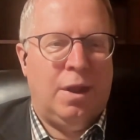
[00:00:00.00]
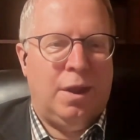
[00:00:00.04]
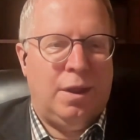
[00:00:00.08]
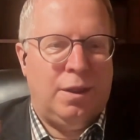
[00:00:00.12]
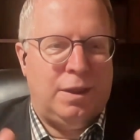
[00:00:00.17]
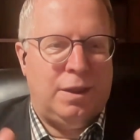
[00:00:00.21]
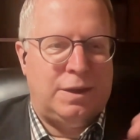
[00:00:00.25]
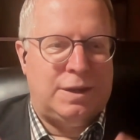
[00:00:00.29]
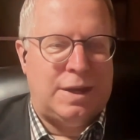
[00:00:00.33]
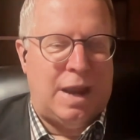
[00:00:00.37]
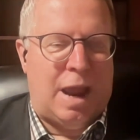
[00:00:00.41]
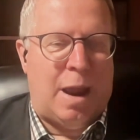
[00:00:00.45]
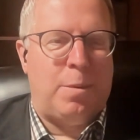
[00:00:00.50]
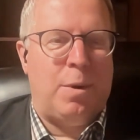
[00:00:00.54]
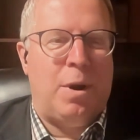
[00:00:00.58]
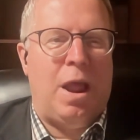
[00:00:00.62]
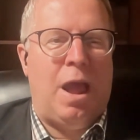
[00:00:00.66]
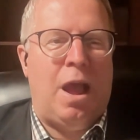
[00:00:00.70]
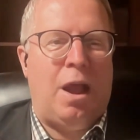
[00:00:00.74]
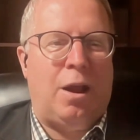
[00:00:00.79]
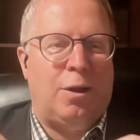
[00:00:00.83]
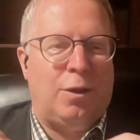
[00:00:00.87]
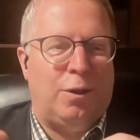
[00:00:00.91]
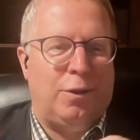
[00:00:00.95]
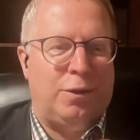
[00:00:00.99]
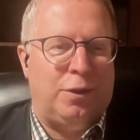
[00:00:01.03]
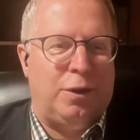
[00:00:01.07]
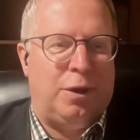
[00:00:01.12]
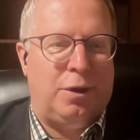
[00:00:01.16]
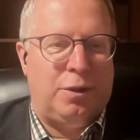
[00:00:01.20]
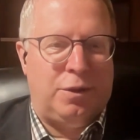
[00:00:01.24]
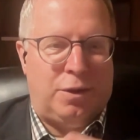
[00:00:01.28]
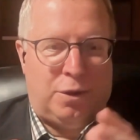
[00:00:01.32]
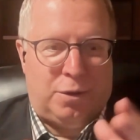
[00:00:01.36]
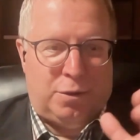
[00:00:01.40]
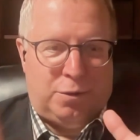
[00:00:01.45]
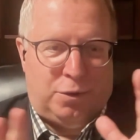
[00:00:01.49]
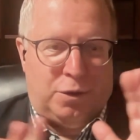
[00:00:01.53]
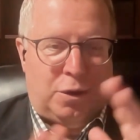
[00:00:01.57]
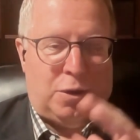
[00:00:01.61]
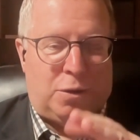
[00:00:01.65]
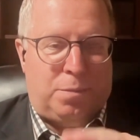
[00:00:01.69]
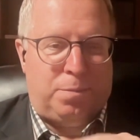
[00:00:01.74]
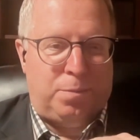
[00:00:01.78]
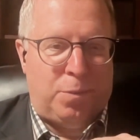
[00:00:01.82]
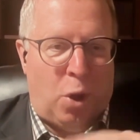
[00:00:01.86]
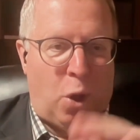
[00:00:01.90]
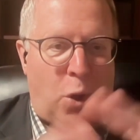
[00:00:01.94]
the tabernacle, the, the the,
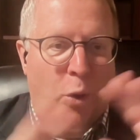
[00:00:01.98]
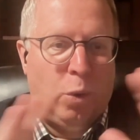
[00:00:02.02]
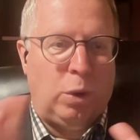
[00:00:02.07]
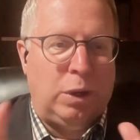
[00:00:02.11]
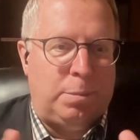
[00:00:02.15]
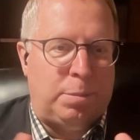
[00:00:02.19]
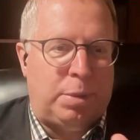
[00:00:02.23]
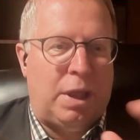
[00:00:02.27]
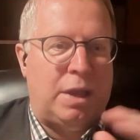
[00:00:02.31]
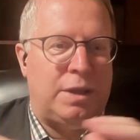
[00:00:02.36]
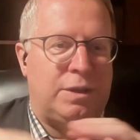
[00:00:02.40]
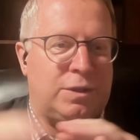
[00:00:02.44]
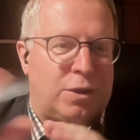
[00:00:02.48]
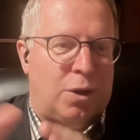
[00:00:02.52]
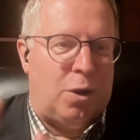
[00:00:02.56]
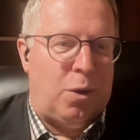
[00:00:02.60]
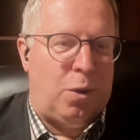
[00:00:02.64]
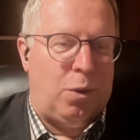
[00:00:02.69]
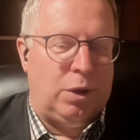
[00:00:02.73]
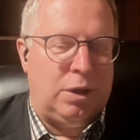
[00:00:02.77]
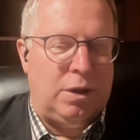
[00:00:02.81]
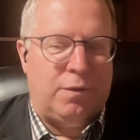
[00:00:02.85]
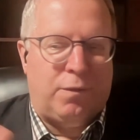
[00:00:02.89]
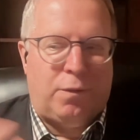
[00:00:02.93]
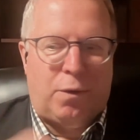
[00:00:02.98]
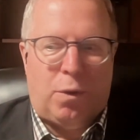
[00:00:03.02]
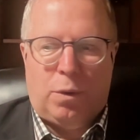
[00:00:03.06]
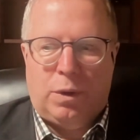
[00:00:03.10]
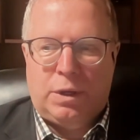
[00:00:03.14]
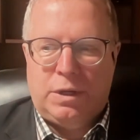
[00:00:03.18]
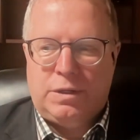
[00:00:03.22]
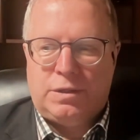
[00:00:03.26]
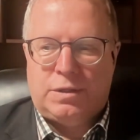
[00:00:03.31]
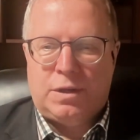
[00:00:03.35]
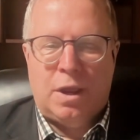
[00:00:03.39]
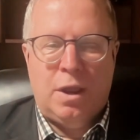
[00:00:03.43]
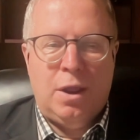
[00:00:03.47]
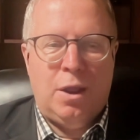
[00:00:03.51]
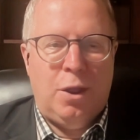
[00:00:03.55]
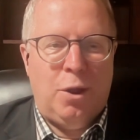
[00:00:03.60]
holy place, the holy of holies.